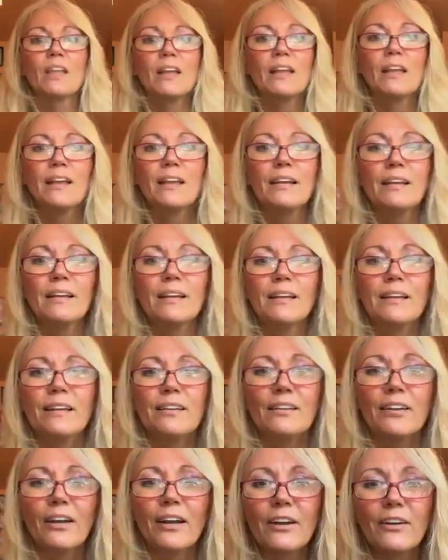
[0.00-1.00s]
Your hair looks
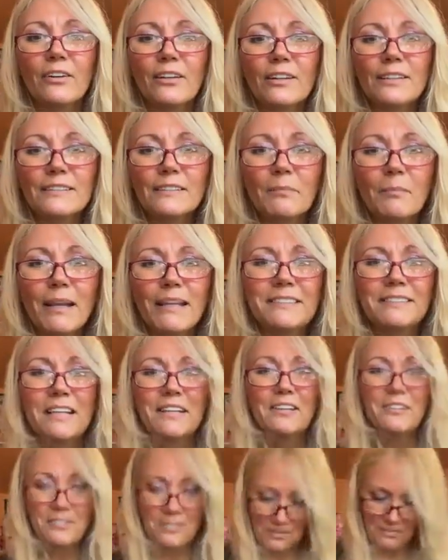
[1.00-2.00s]
amazing. You're so funny.
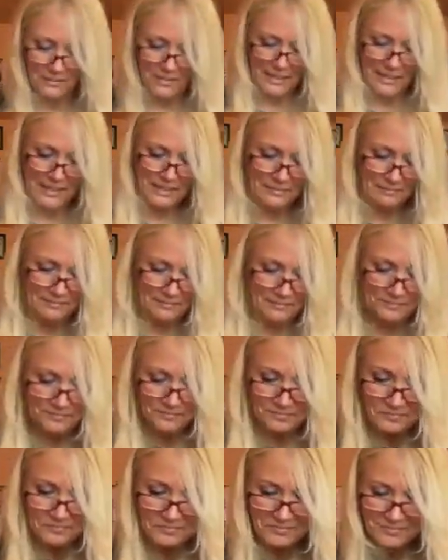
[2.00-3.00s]

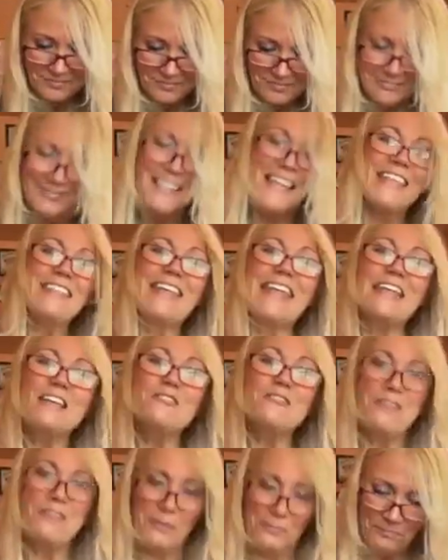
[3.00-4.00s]
Thank you, though.
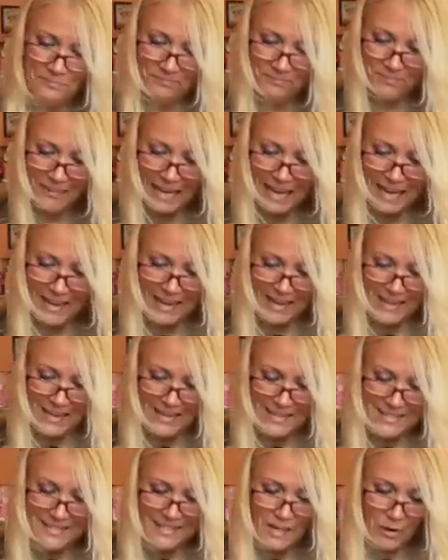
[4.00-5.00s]
So
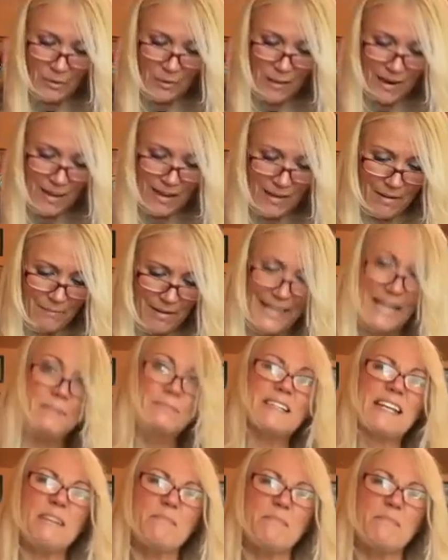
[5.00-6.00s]
it keeps getting them
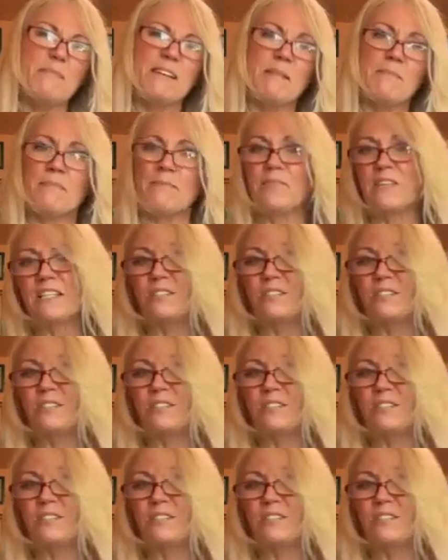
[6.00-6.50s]
this one side.